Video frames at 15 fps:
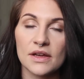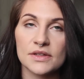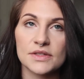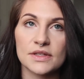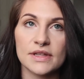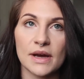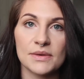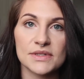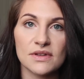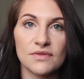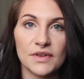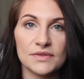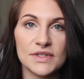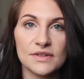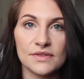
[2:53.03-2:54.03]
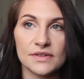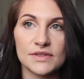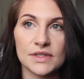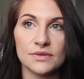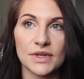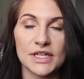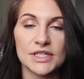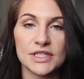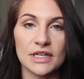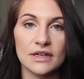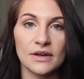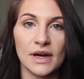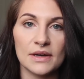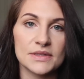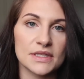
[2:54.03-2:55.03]
So that was a 50-50 ratio.
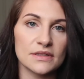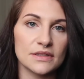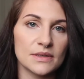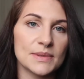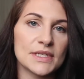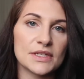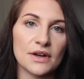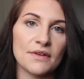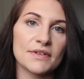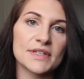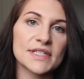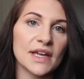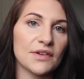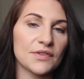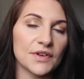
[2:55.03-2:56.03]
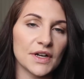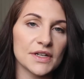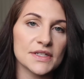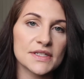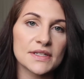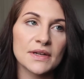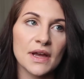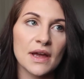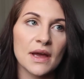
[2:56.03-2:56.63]
I was a little bit nervous at first,